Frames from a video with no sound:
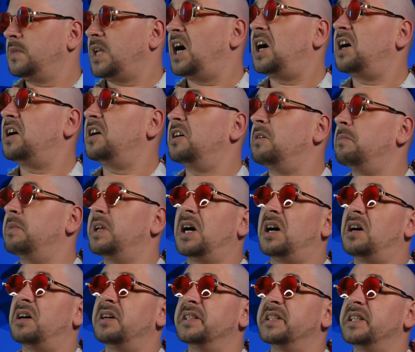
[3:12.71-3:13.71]
Army
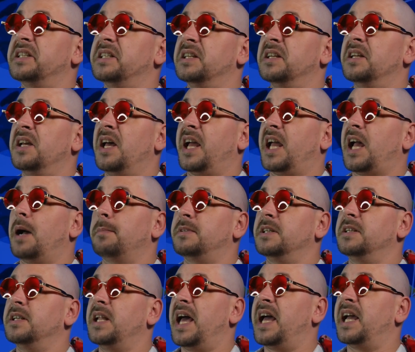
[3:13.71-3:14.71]
Hardy,
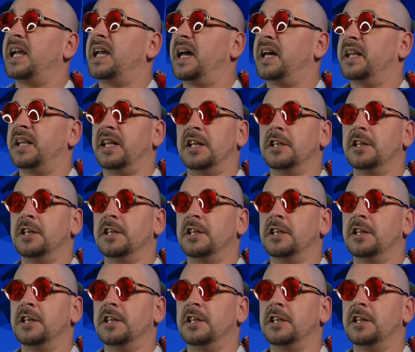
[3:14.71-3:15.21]
Captain Egghead and